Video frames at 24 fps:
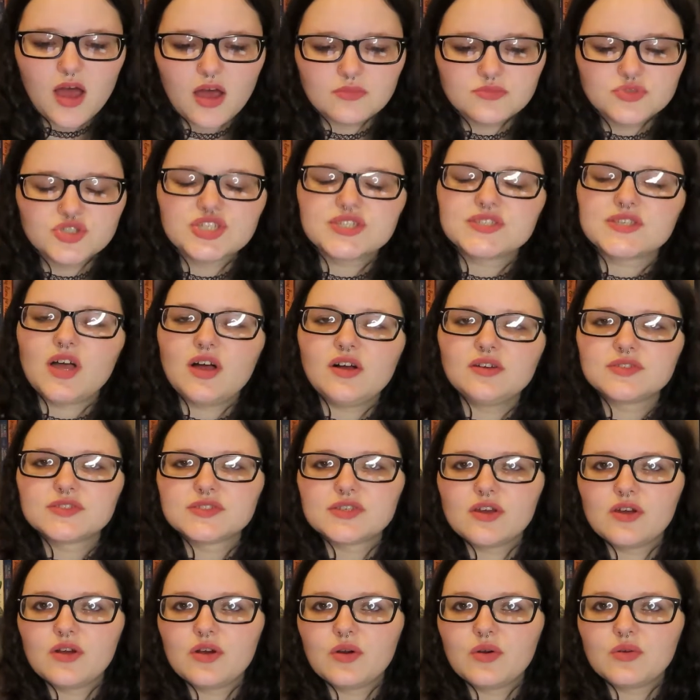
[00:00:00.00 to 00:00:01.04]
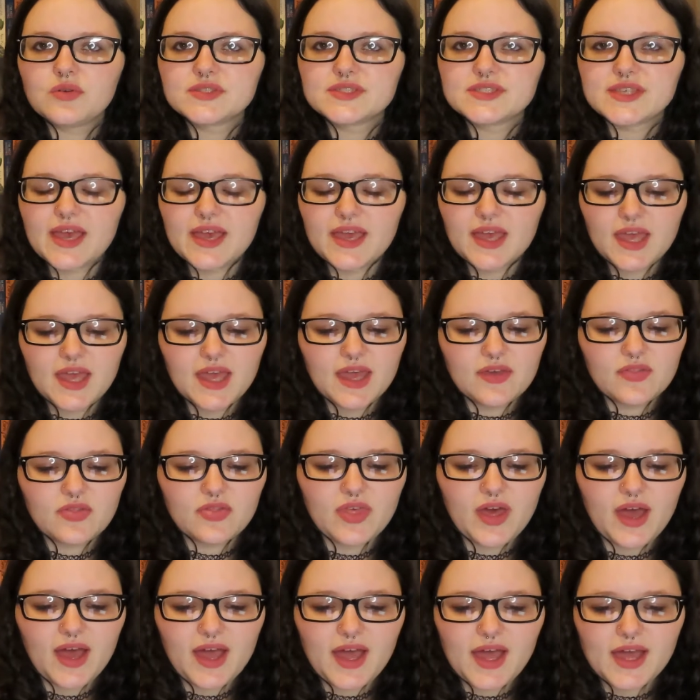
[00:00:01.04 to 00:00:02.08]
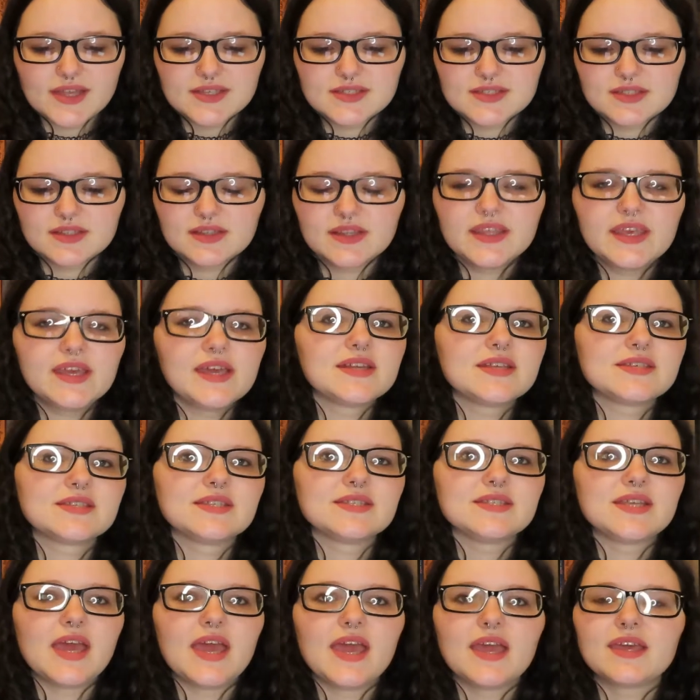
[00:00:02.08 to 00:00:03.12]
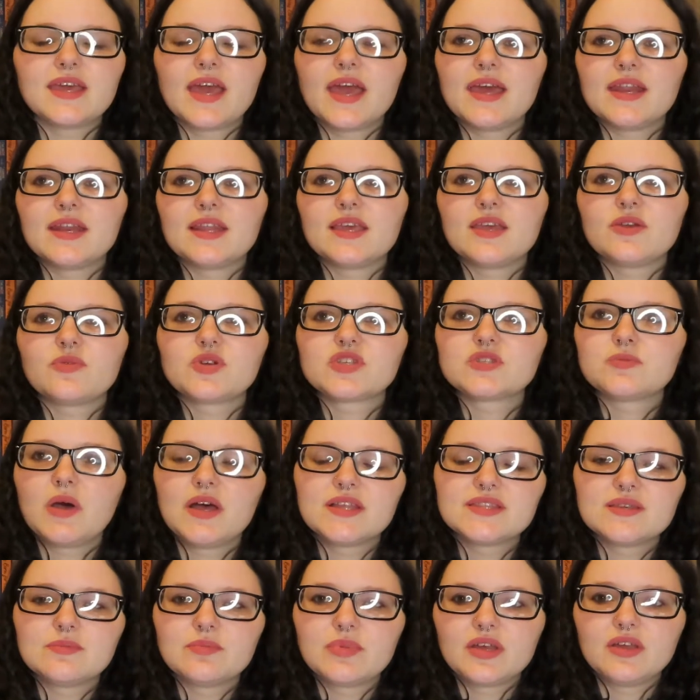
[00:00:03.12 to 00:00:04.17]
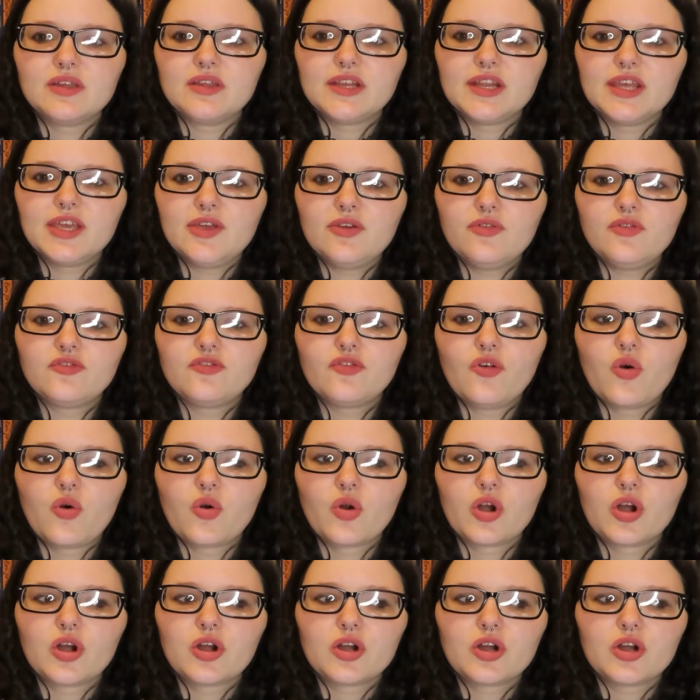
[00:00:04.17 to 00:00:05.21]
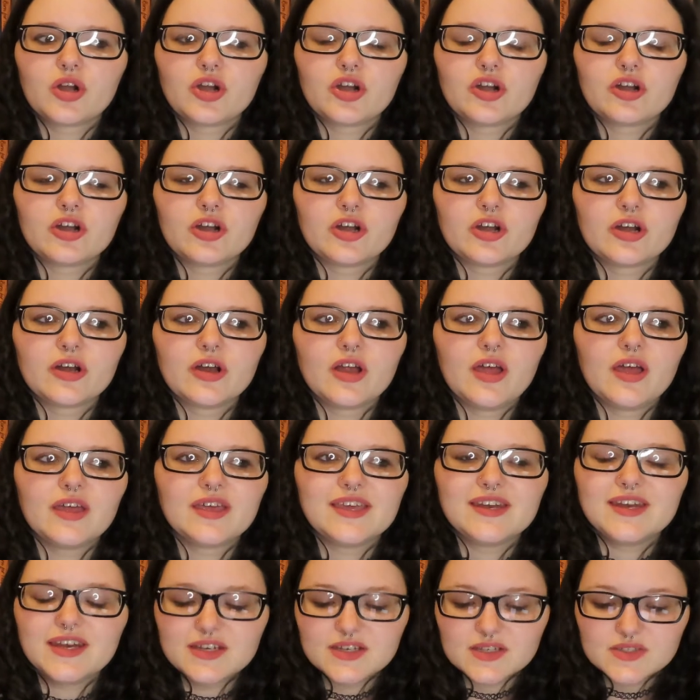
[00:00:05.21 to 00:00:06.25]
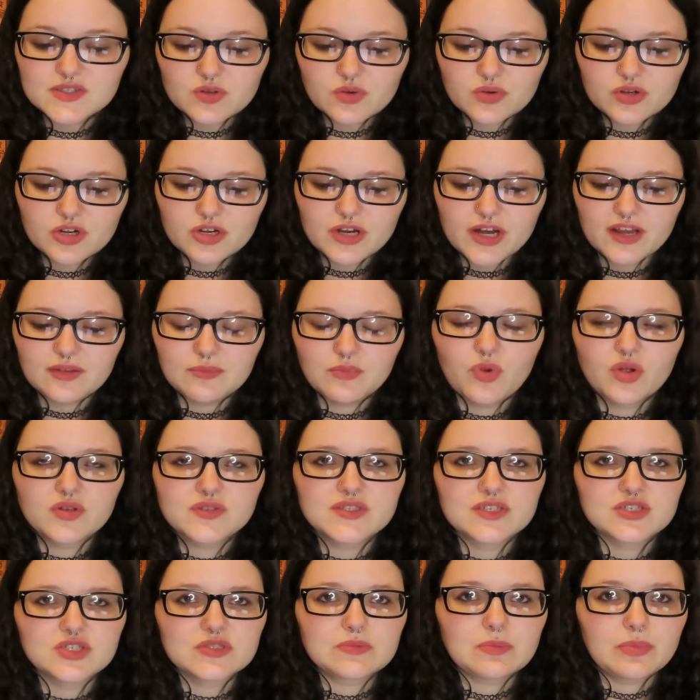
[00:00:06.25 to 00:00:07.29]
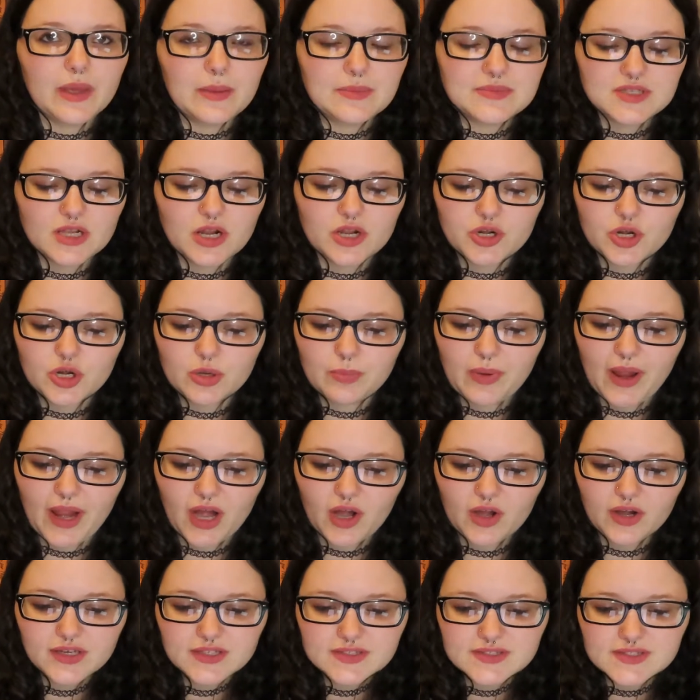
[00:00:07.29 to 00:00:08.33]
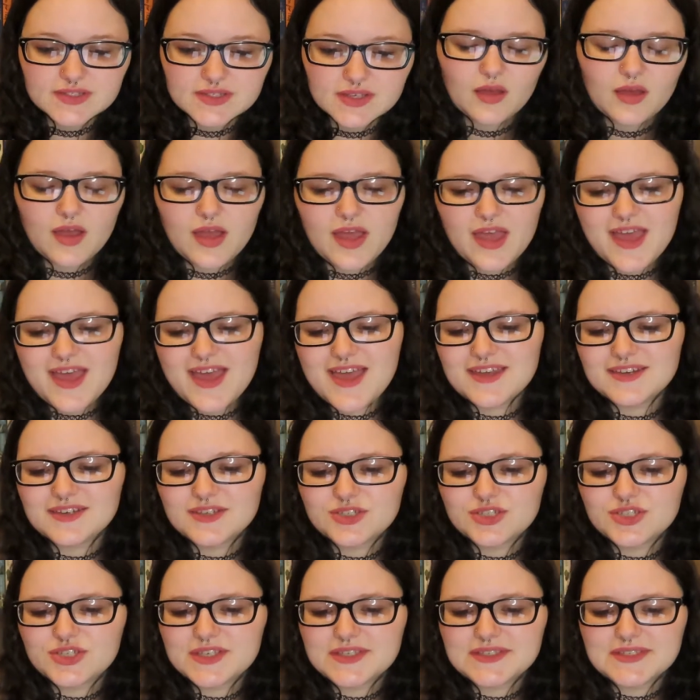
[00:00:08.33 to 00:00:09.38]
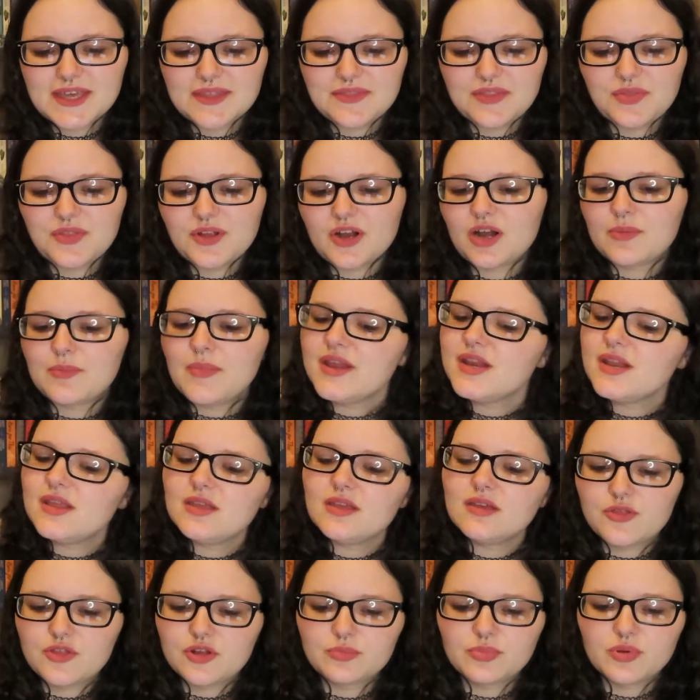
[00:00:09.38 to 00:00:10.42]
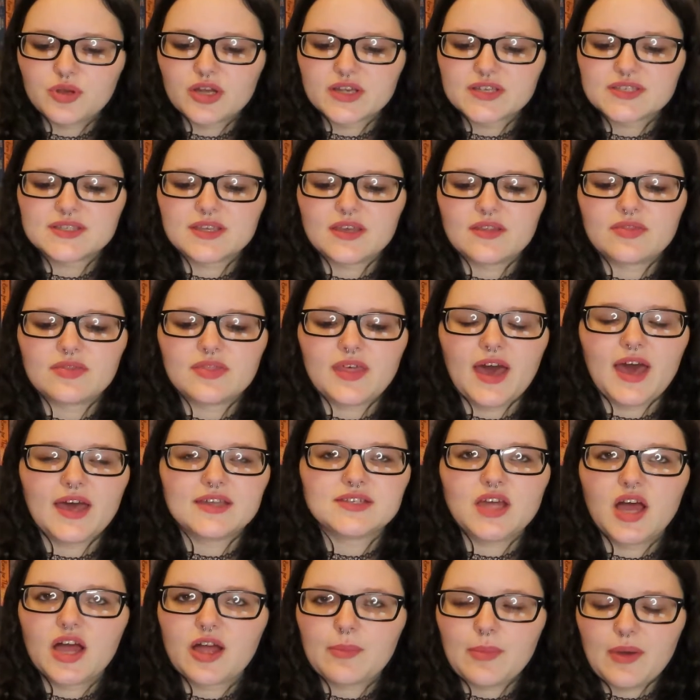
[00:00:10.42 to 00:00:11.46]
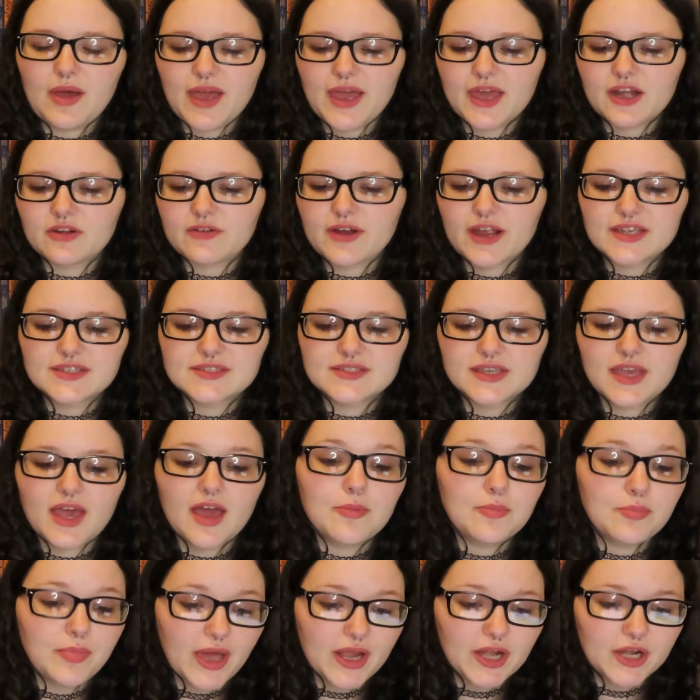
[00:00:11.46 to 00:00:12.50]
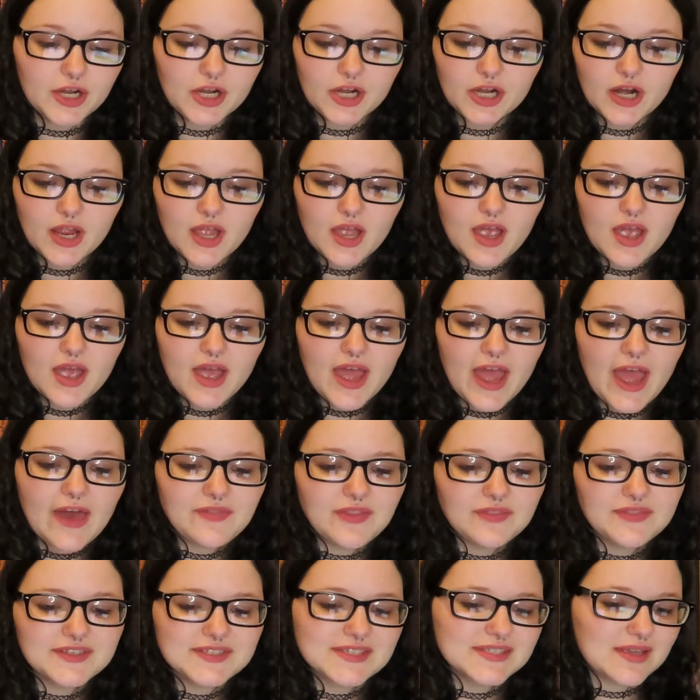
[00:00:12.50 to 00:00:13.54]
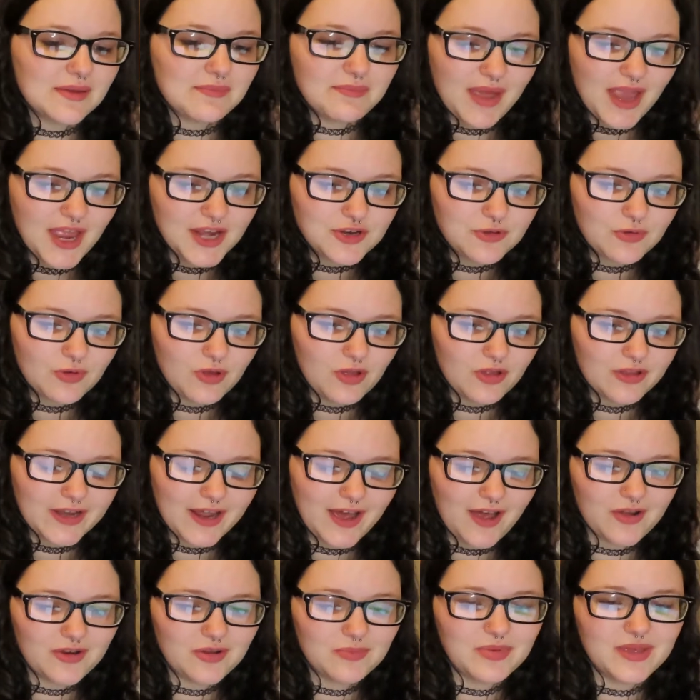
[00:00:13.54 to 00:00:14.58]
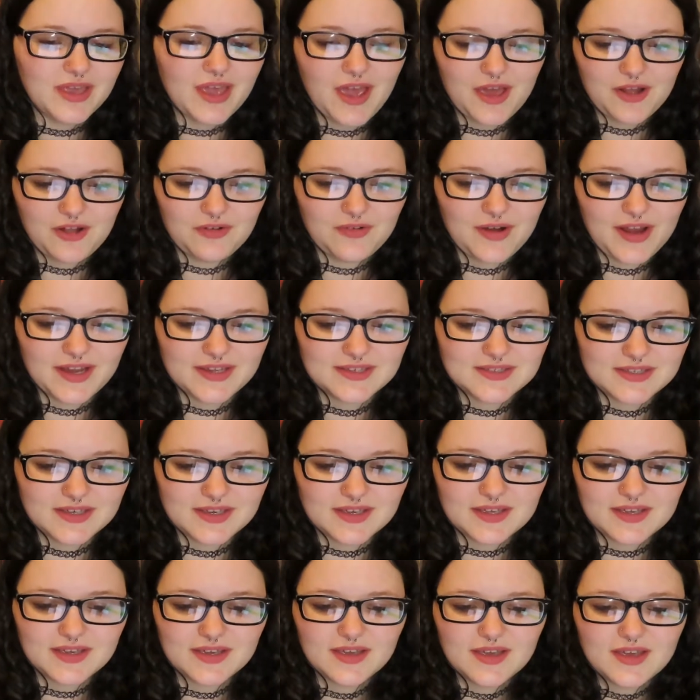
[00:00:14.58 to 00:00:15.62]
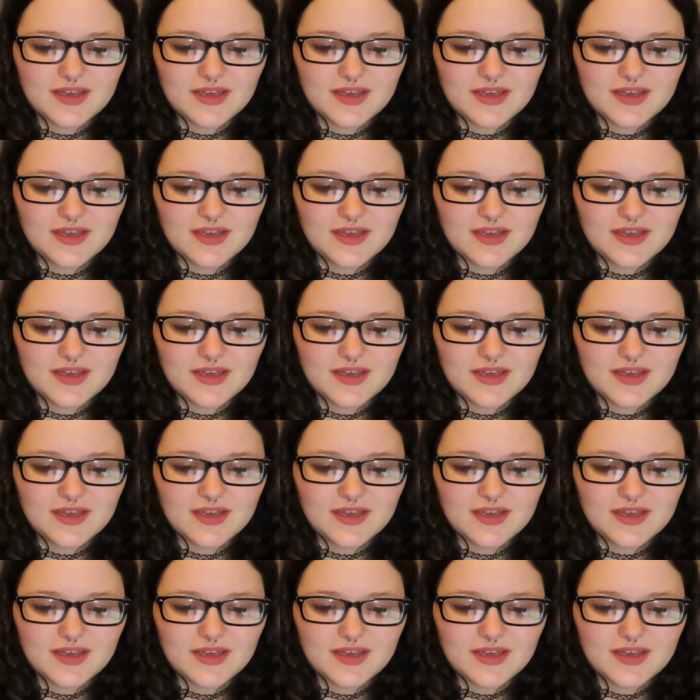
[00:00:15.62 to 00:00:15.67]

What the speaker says: She's also saying that Leah doesn't take any responsibility for her eating disorder and mostly just blames it on her parents. And she said that there are many other books that talk about anorexia better, and that this is a manual on how to be anorexic,